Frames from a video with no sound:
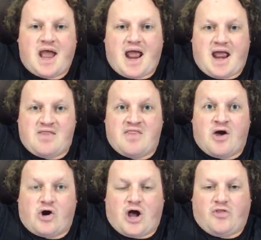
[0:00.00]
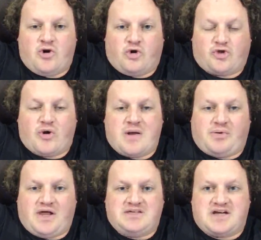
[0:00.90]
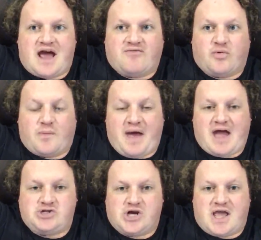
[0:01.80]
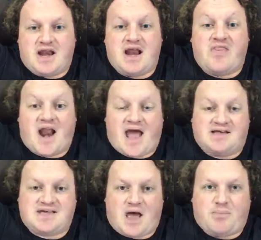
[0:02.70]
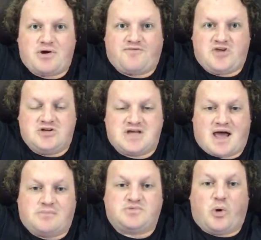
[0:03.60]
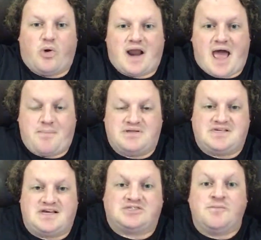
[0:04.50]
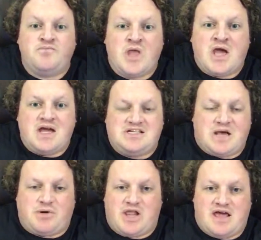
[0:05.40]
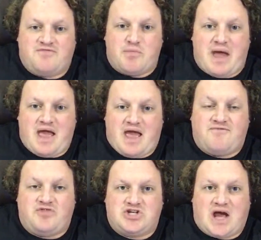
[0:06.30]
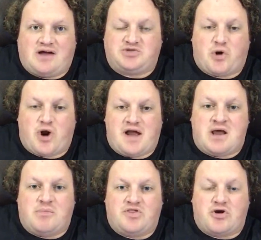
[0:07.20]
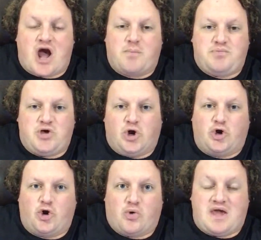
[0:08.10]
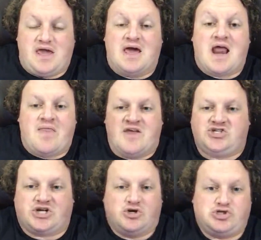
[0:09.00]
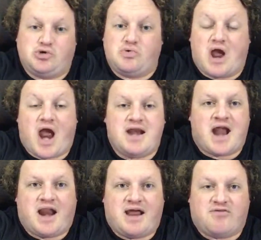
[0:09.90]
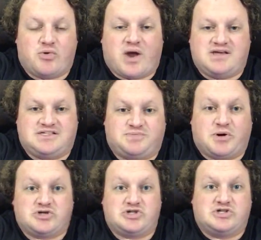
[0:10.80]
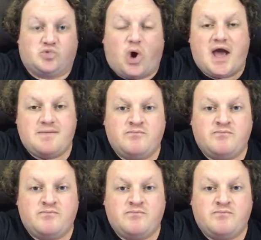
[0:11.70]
and then they'll call the North Korean police and have her repatriated. And it has happened a few times, but what happens is, typically if the child's pregnant but they're not pure Korean, and this shows you not every racist person is white.